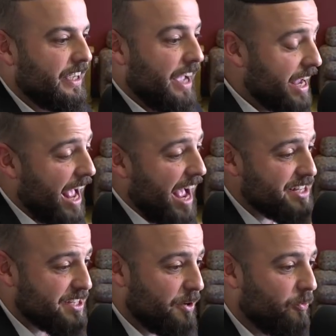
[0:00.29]
Hey
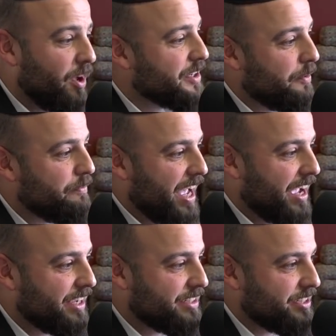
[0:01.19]
guys, welcome
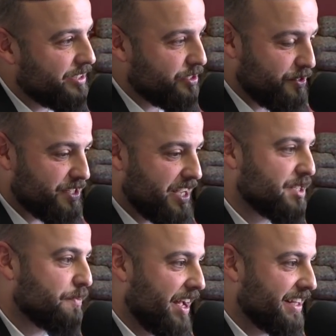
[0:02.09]
back to the 2
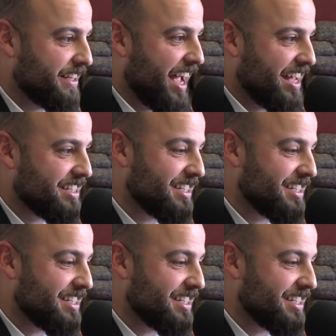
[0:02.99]
Cents Podcast.